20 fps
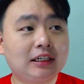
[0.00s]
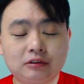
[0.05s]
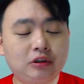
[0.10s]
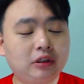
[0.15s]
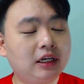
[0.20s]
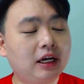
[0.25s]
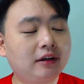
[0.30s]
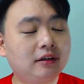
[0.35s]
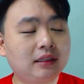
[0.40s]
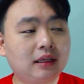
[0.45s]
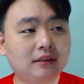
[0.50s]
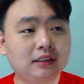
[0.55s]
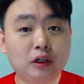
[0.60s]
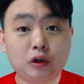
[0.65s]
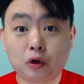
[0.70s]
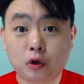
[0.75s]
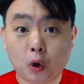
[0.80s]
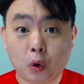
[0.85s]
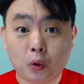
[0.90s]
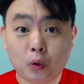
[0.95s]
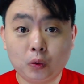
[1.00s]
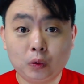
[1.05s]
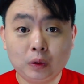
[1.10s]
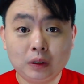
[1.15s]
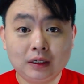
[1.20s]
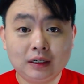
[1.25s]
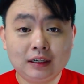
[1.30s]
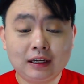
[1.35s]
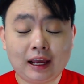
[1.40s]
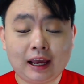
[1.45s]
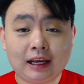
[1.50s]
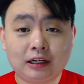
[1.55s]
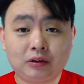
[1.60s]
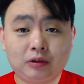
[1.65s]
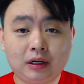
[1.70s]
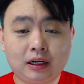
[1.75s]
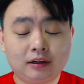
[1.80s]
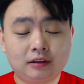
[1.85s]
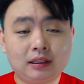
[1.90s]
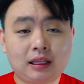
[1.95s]
300,000 gold and
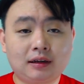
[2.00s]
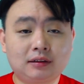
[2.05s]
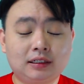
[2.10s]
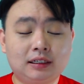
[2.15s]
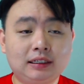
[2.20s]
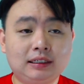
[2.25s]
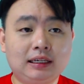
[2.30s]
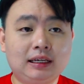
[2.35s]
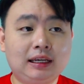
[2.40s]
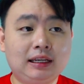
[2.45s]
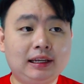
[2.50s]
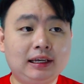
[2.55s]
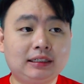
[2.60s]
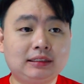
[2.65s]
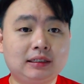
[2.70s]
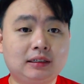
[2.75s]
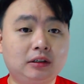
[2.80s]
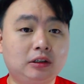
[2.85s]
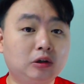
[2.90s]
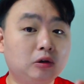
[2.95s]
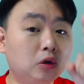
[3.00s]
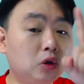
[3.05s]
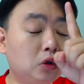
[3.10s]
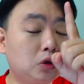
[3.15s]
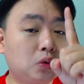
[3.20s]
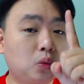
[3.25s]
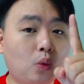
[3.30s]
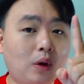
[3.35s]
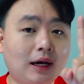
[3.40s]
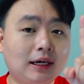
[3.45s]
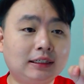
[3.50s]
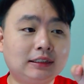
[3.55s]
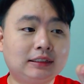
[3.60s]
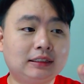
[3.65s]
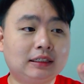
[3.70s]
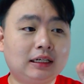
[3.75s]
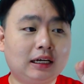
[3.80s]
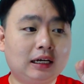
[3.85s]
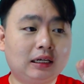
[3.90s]
300,000 elixir, you lose once,